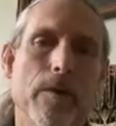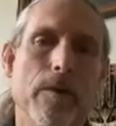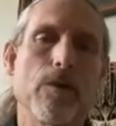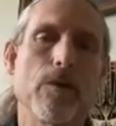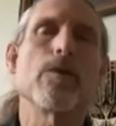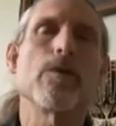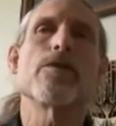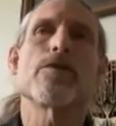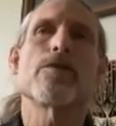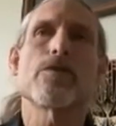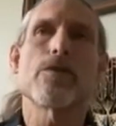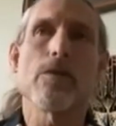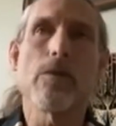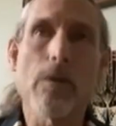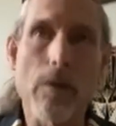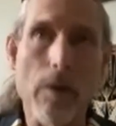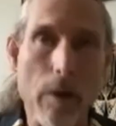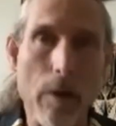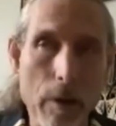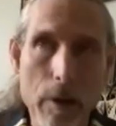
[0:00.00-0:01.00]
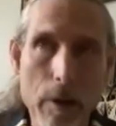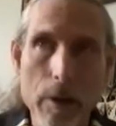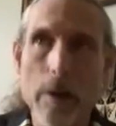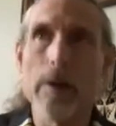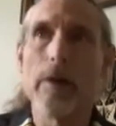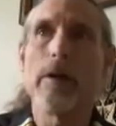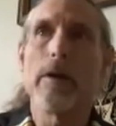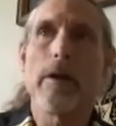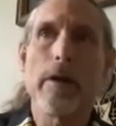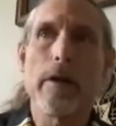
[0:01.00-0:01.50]
to ensure
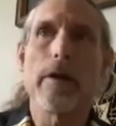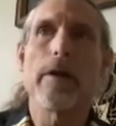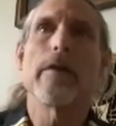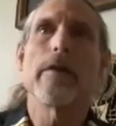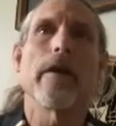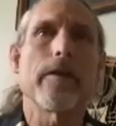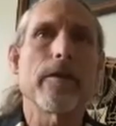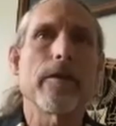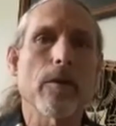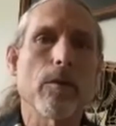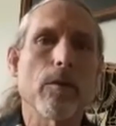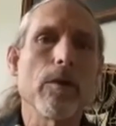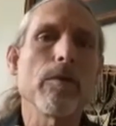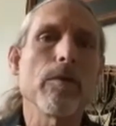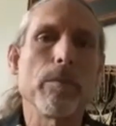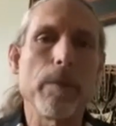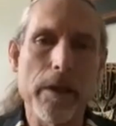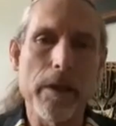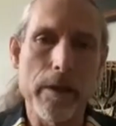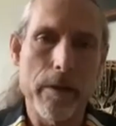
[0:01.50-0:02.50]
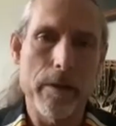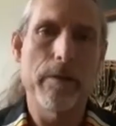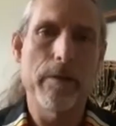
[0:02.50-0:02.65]
that there will be